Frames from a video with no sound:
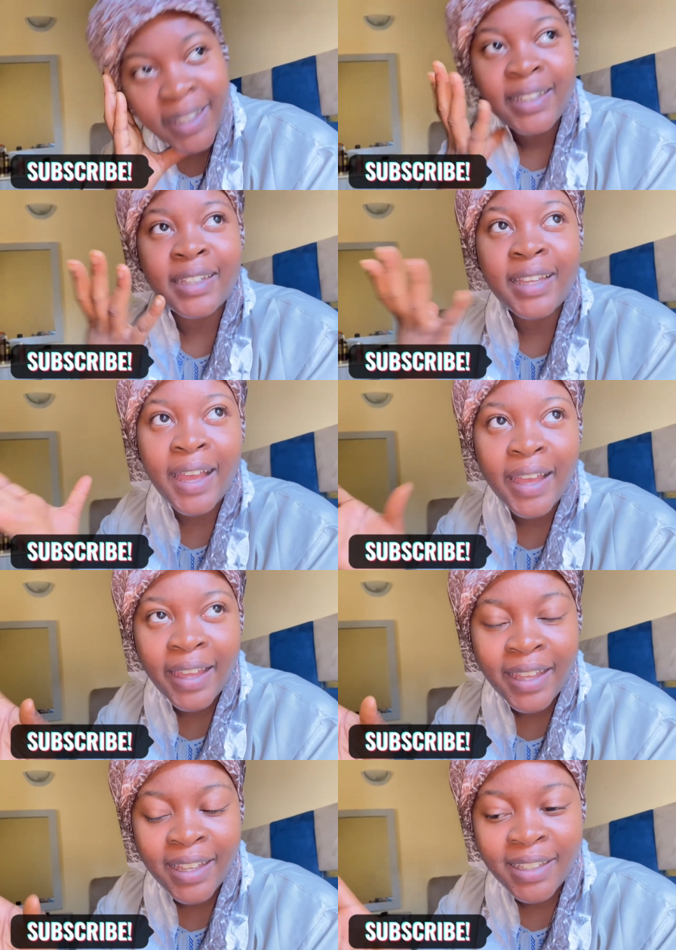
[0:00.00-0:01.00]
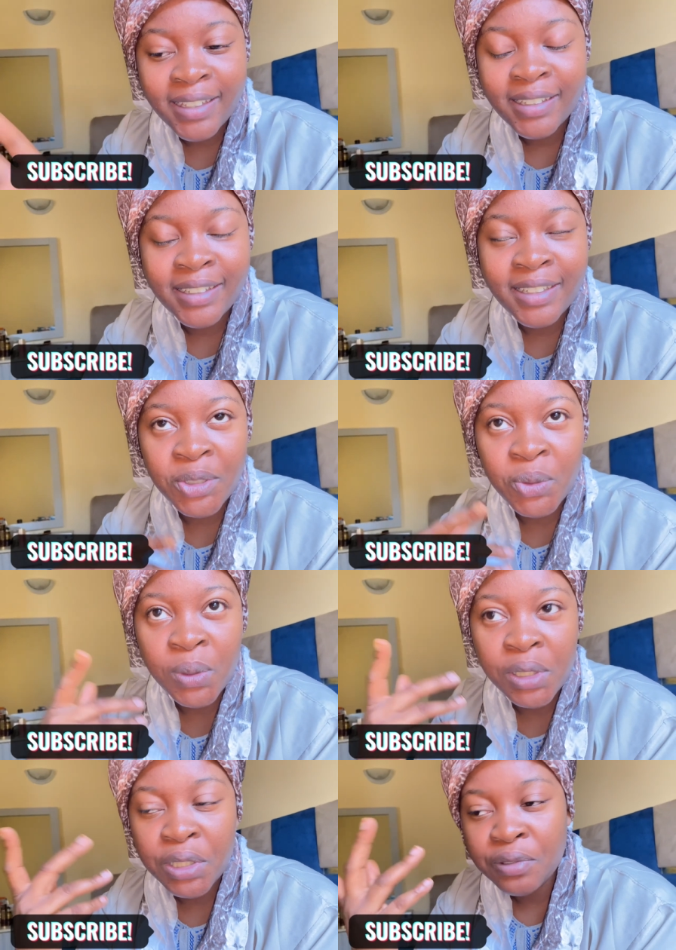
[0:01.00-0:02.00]
the guy they stole
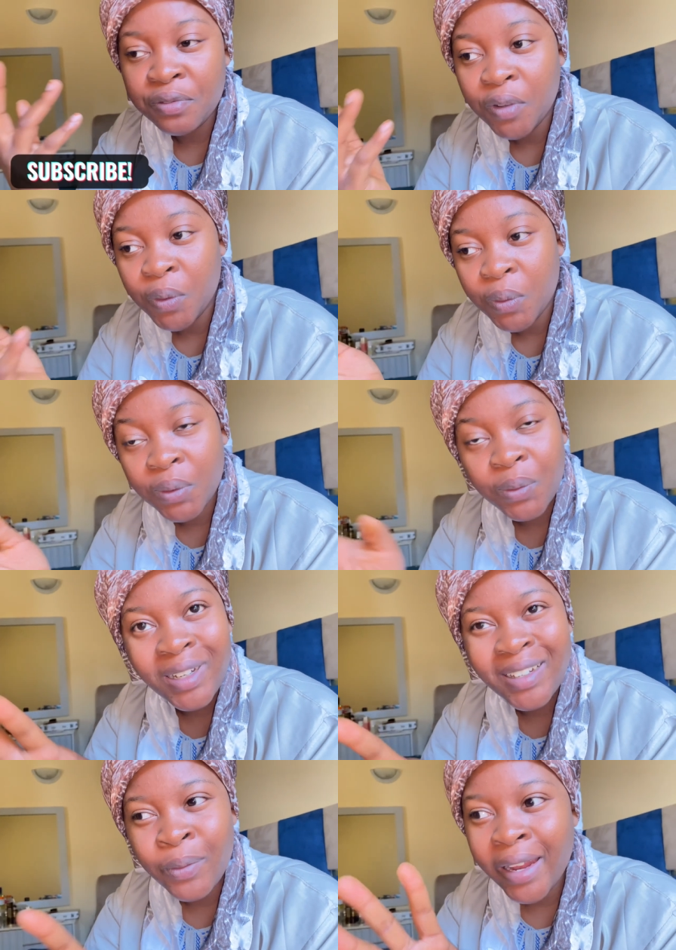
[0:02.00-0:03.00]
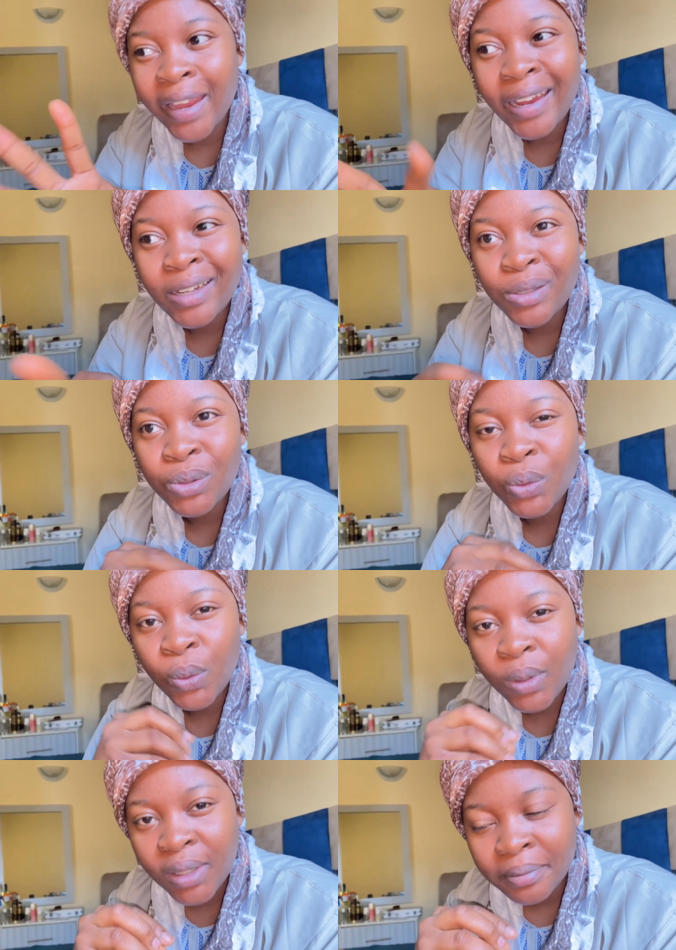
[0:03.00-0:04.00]
his phone when when i heard stole